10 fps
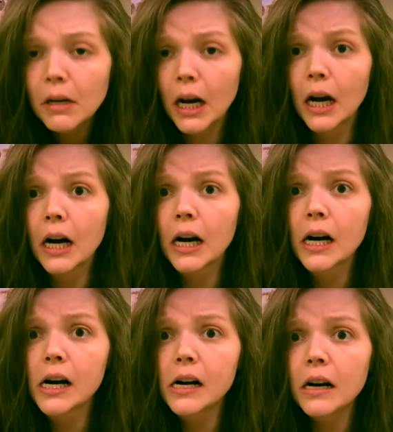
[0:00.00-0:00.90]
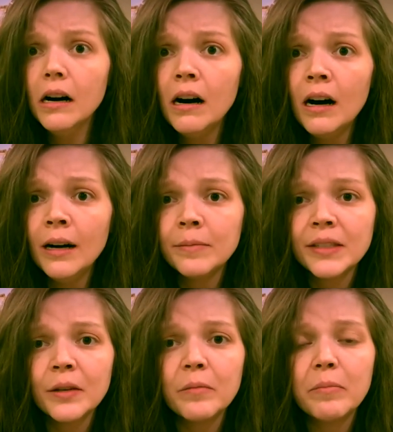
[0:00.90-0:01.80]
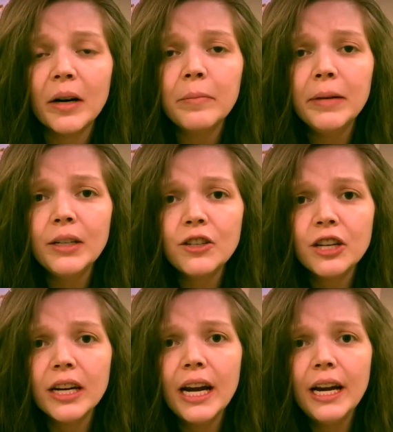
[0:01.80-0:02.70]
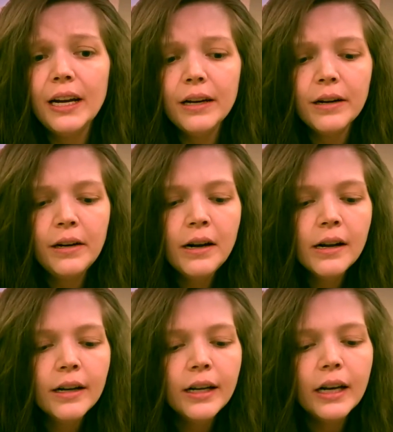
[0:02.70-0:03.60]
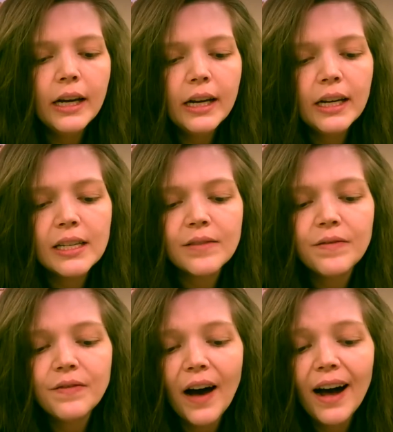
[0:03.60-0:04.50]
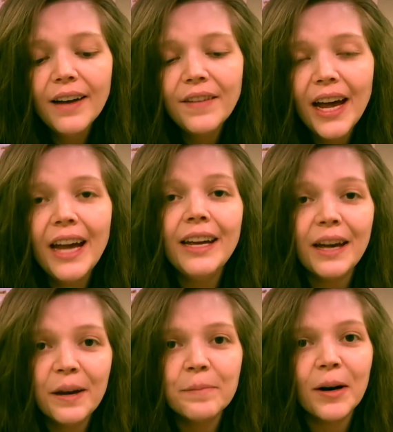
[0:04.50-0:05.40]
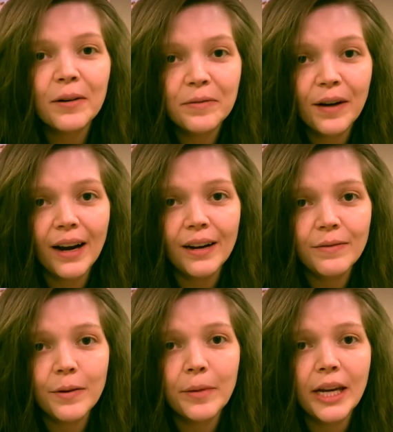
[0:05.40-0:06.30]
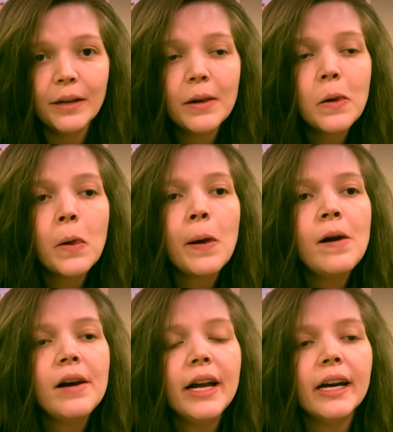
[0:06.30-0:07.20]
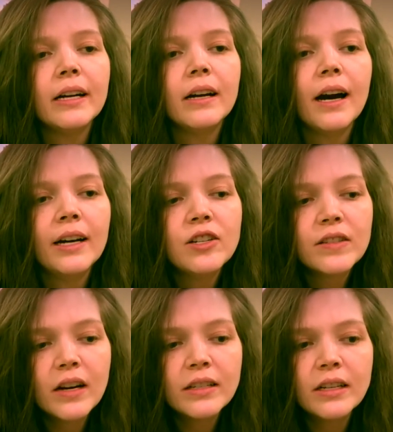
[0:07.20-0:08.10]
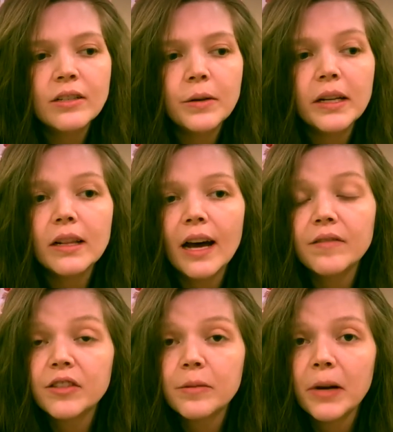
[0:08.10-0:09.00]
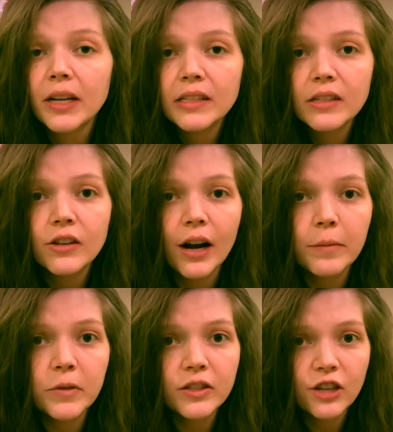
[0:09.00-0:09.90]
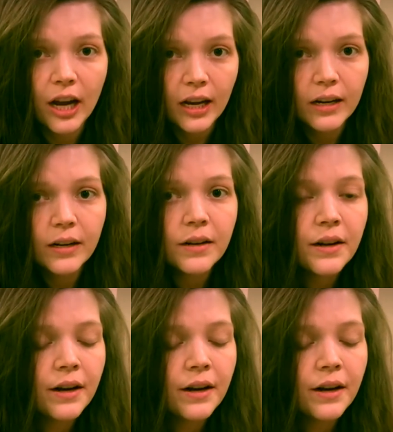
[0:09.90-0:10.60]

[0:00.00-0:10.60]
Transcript: I'm so burpish today. It is 5 a.m. on Friday for me. And I just got done doing a live stream on Instagram with Jade.